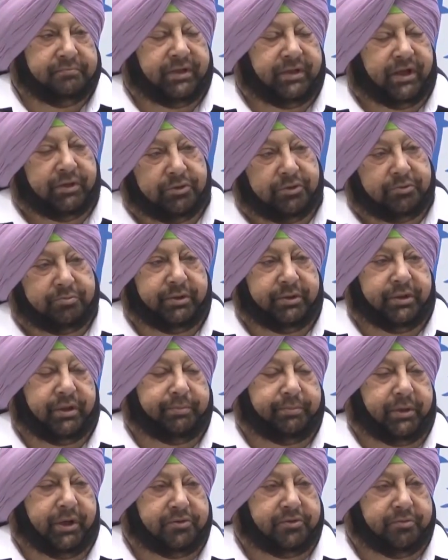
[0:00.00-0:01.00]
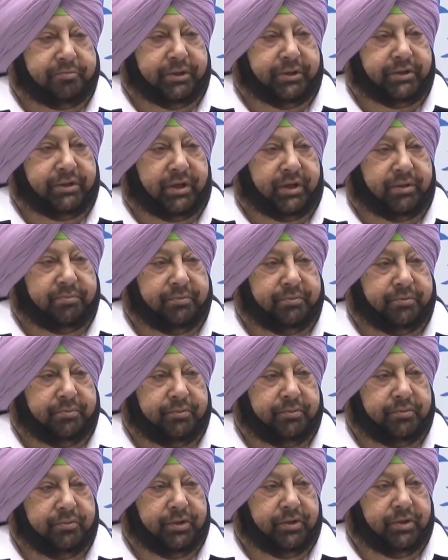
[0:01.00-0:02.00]
That was part of Punjab.
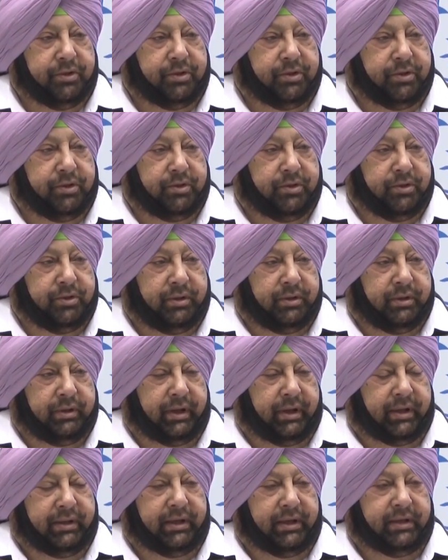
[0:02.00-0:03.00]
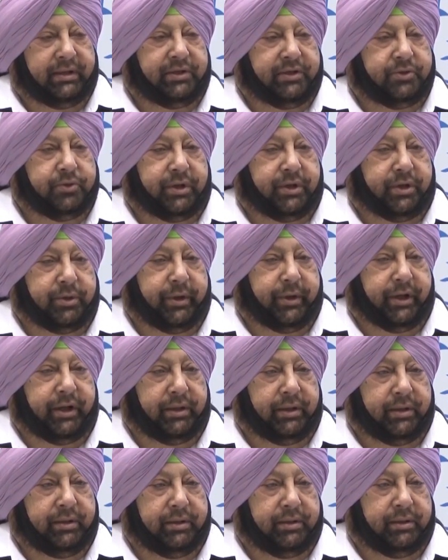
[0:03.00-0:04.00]
And then they took it away,
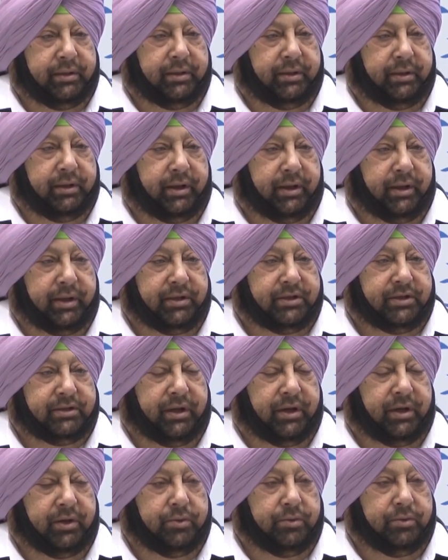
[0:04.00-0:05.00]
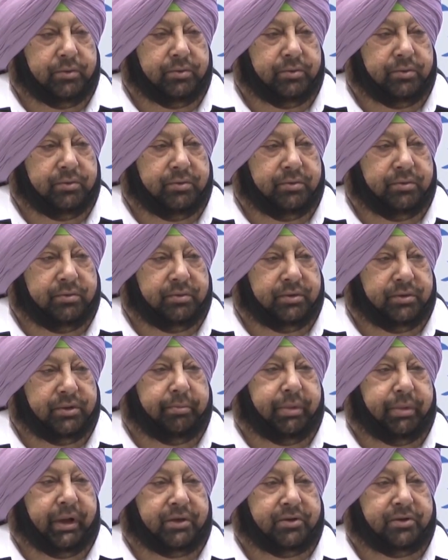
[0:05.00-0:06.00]
and it's now the
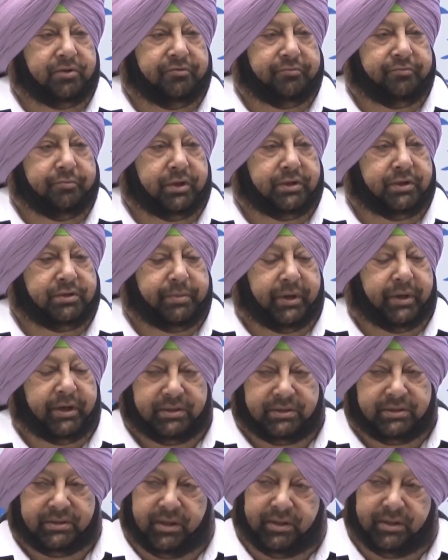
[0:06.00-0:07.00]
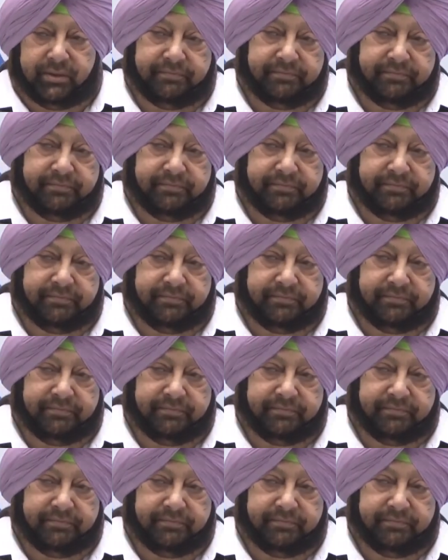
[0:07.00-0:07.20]
bulk of what is Pakistan.